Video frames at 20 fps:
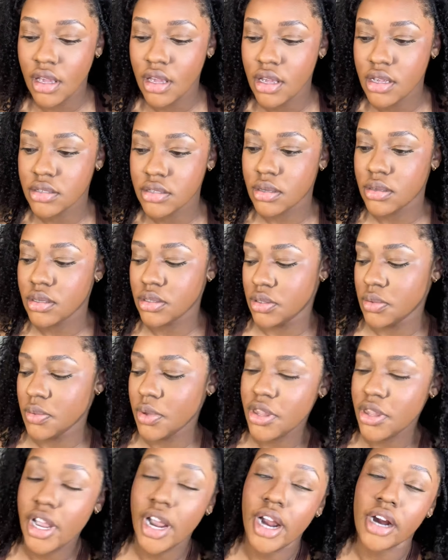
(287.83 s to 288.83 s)
So this is
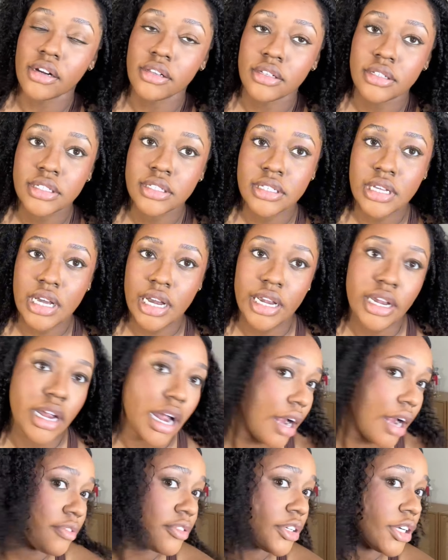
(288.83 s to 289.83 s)
what the hair looks like
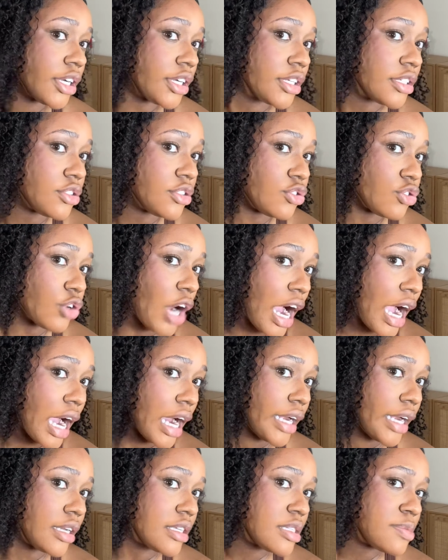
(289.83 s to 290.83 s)
after it
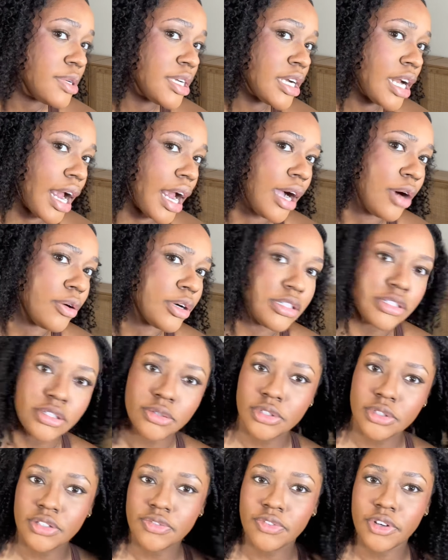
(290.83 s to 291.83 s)
dried. It's been an hour, so
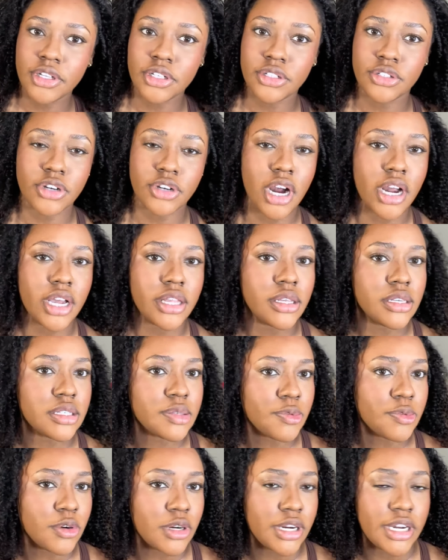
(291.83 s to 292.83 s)
it's fully dry at this
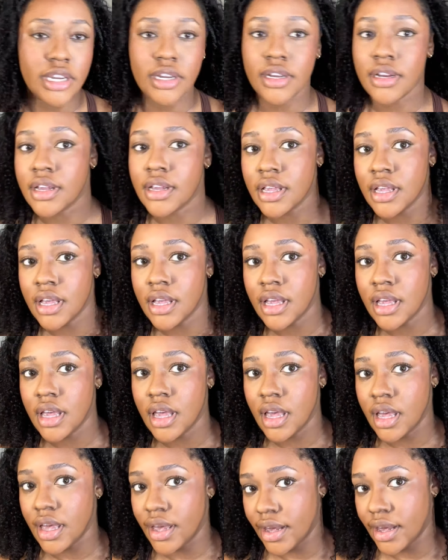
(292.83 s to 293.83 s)
point.
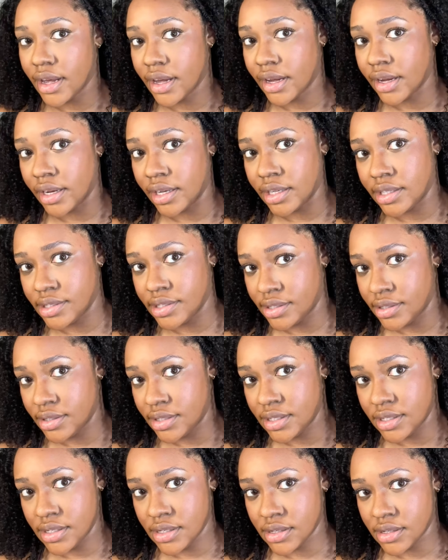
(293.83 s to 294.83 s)
And
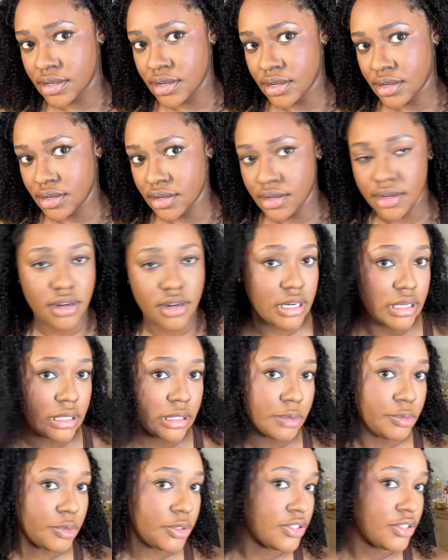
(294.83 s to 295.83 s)

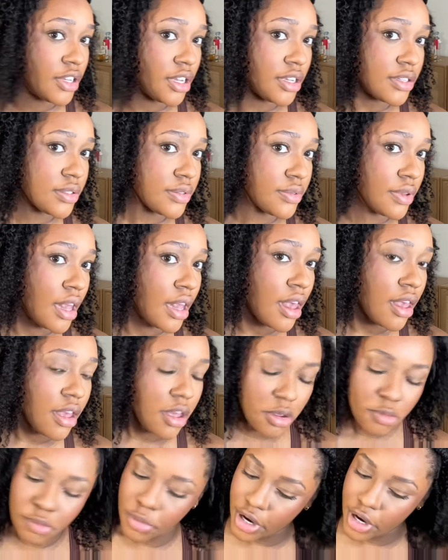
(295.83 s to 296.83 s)
you see it's
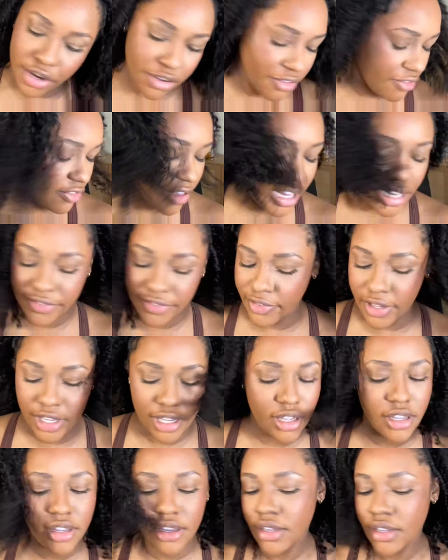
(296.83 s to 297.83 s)
pretty
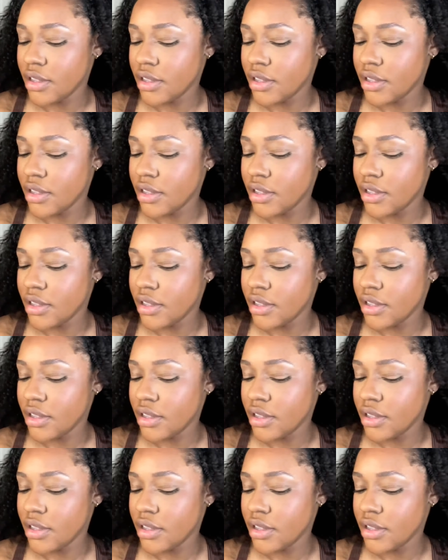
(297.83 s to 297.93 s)
fluffy.